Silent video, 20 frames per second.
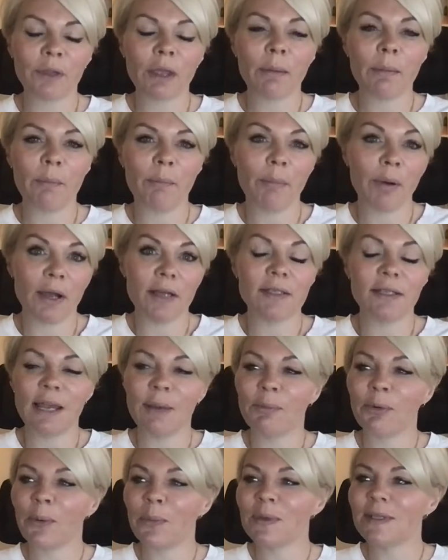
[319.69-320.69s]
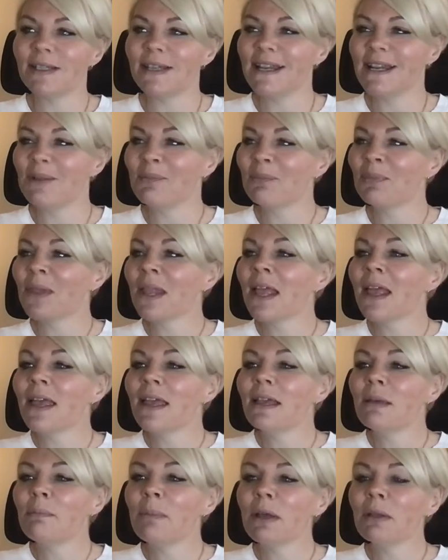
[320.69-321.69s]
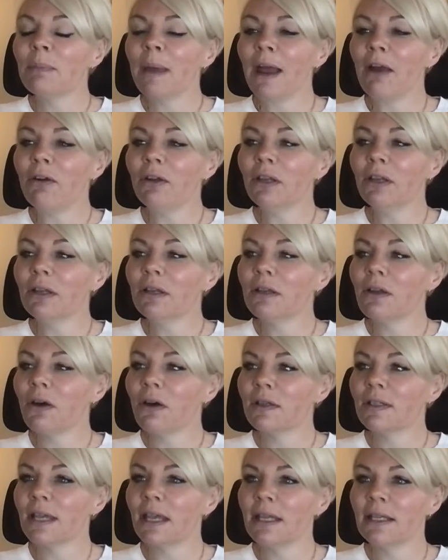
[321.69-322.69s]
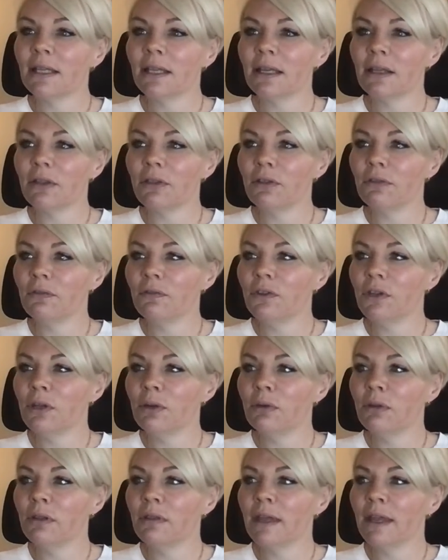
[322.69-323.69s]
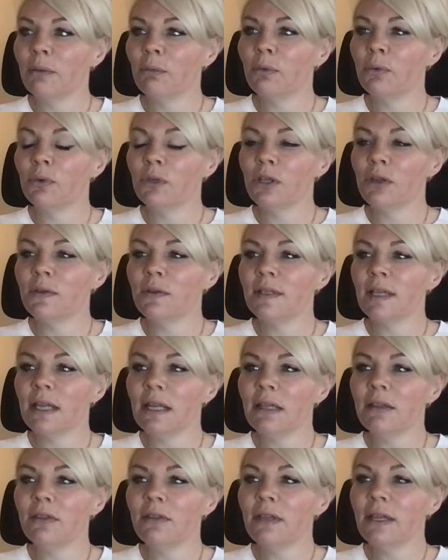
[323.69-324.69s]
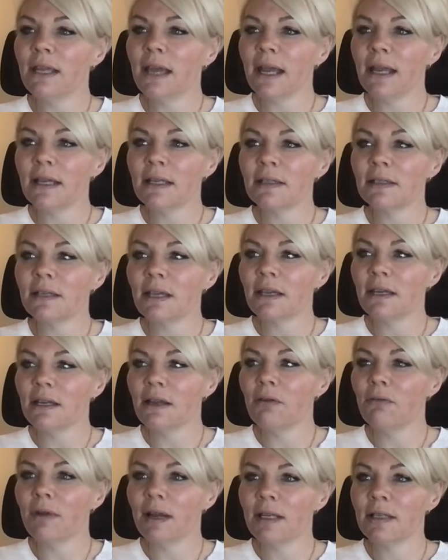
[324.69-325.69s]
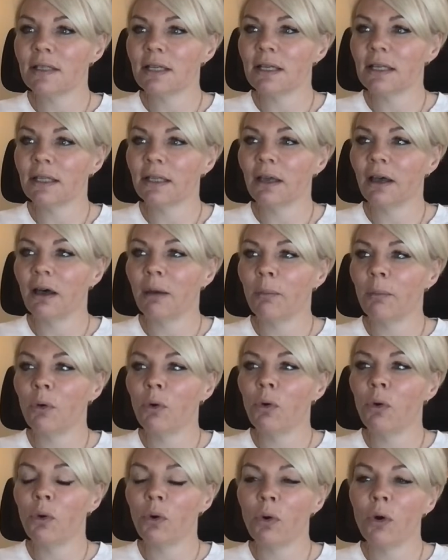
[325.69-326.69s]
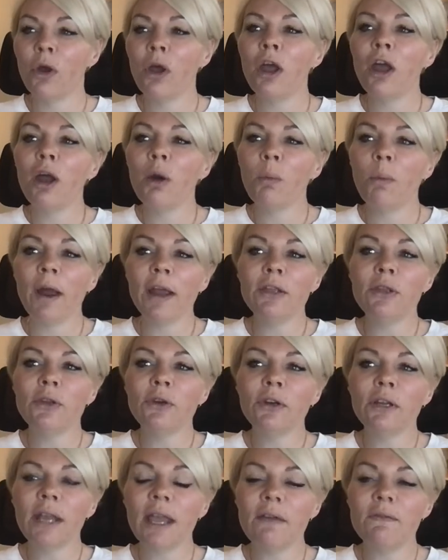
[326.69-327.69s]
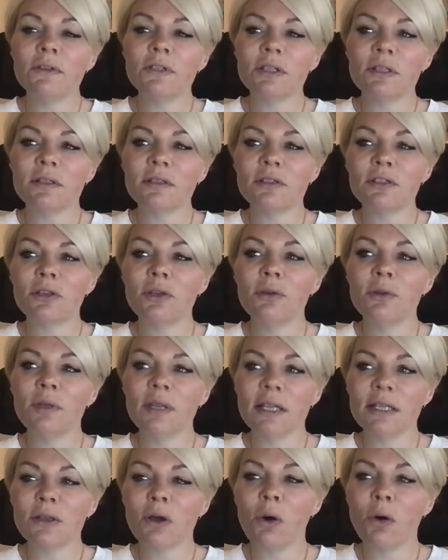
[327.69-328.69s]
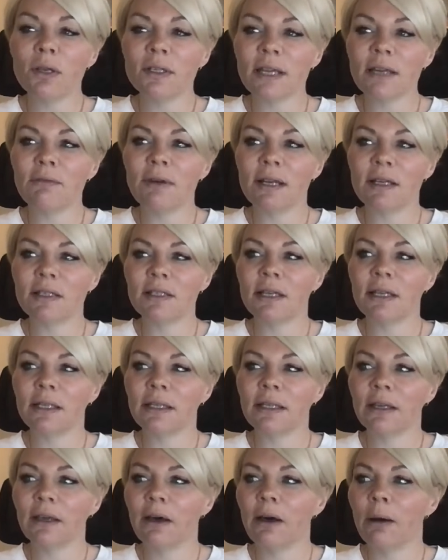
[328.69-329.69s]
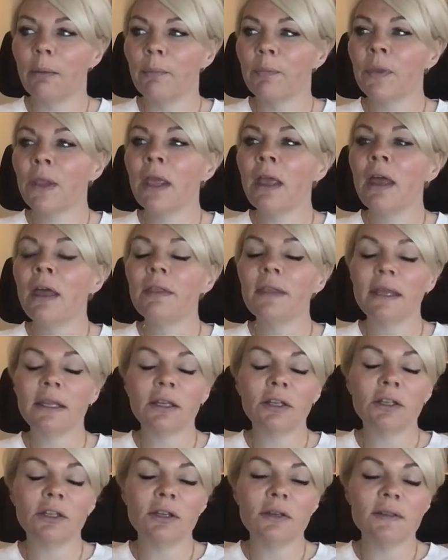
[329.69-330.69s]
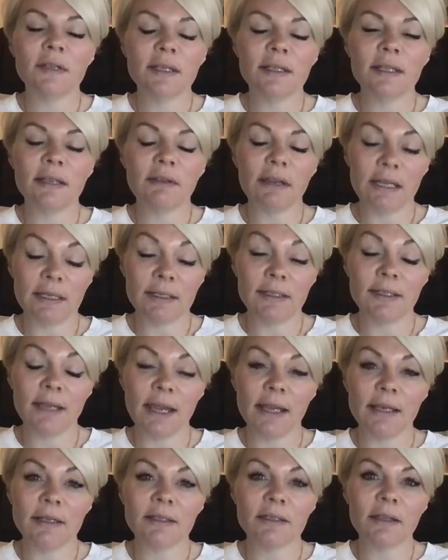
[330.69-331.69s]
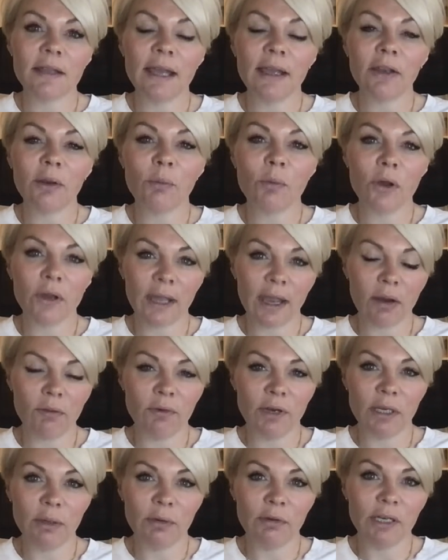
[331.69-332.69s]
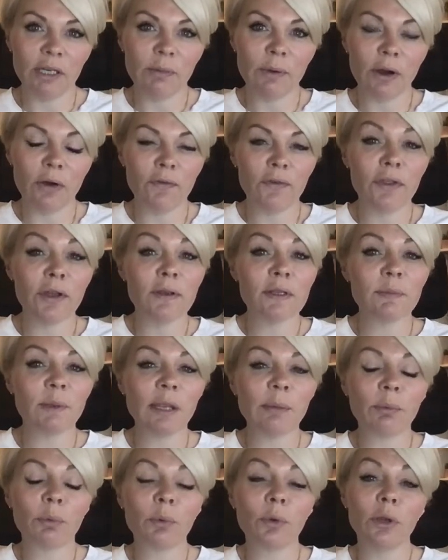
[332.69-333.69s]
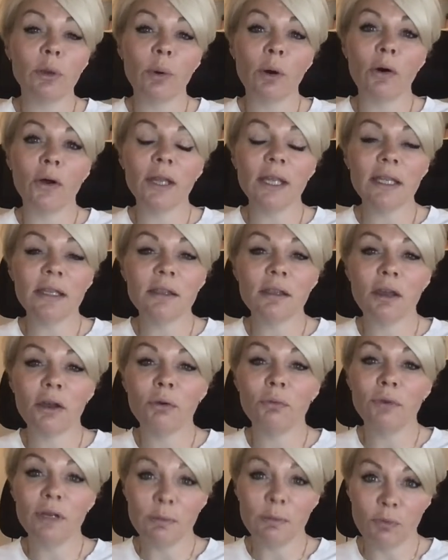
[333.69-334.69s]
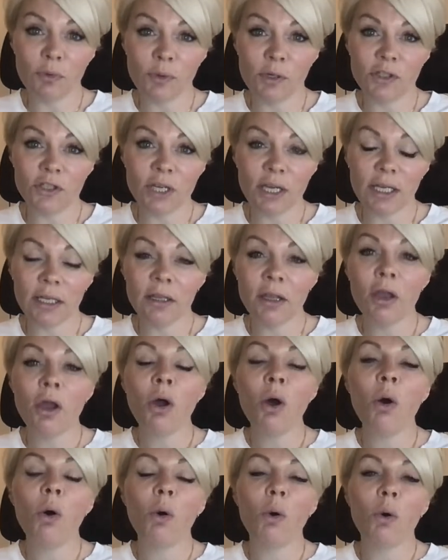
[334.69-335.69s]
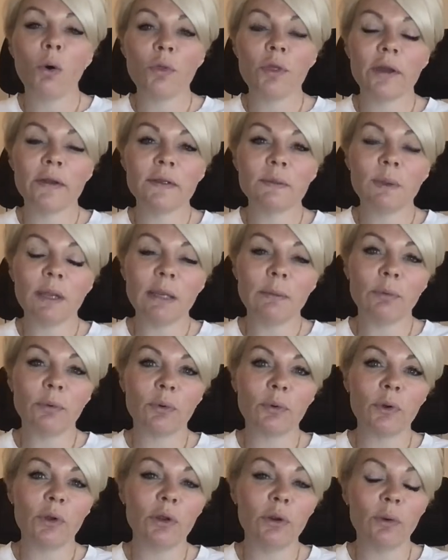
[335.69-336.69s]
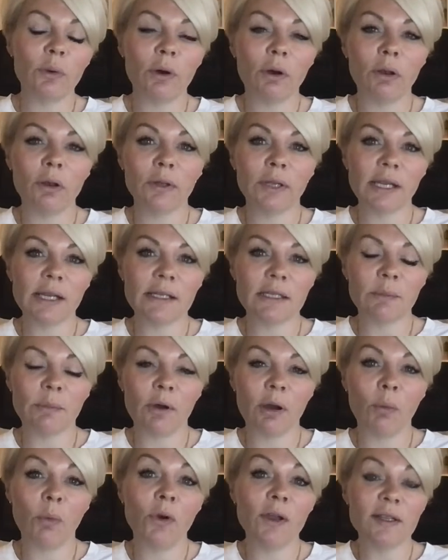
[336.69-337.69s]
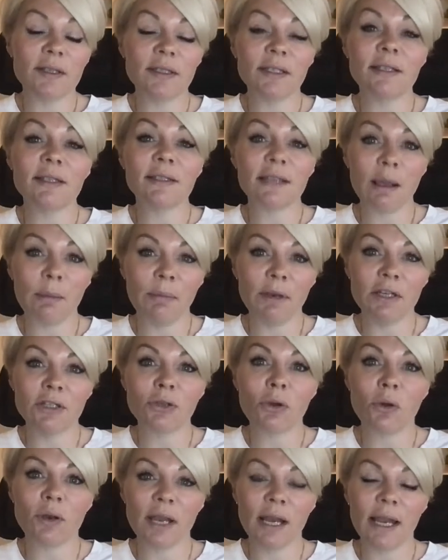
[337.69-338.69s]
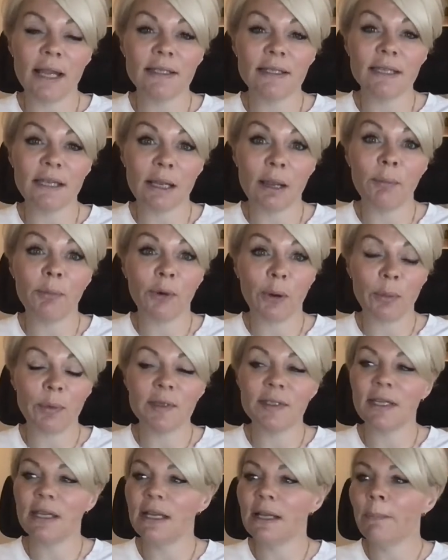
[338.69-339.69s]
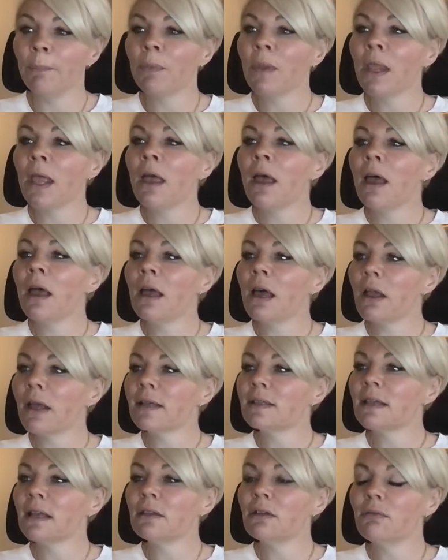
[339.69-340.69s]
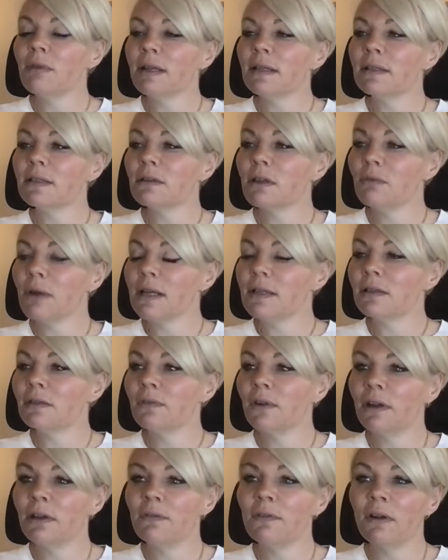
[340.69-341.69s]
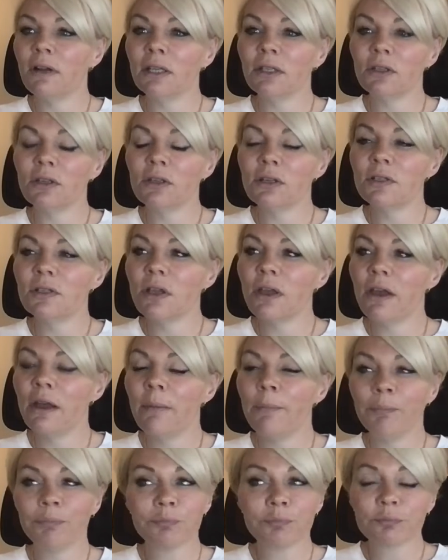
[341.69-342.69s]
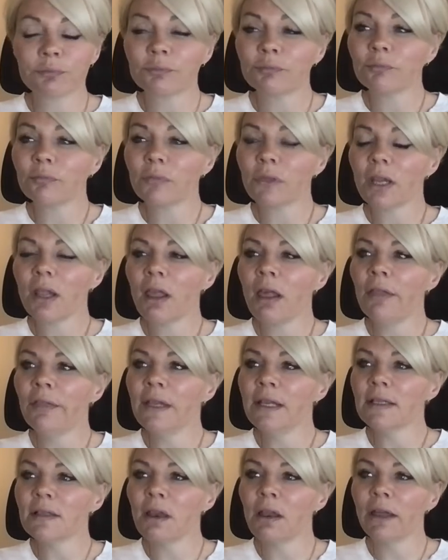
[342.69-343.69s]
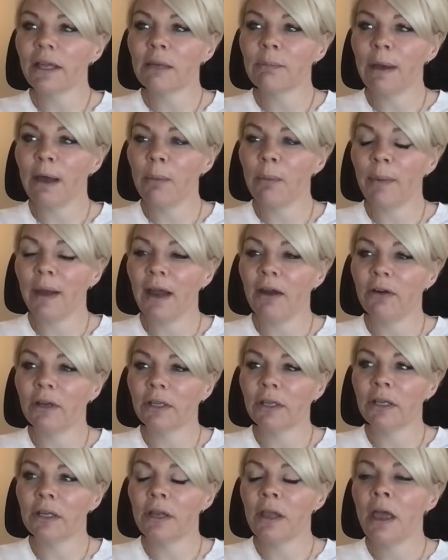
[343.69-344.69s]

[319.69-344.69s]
buy-to-let property. But Paragon are taking the view that they will use either the AST rental income, or where you can evidence 2 years holiday rental income, they can use this instead. So that can work out really, really well for those people who are either remortgaging or those people who are looking to buy what is an established holiday letting property. Like I say, the rates are very, very good. Things I like about Paragon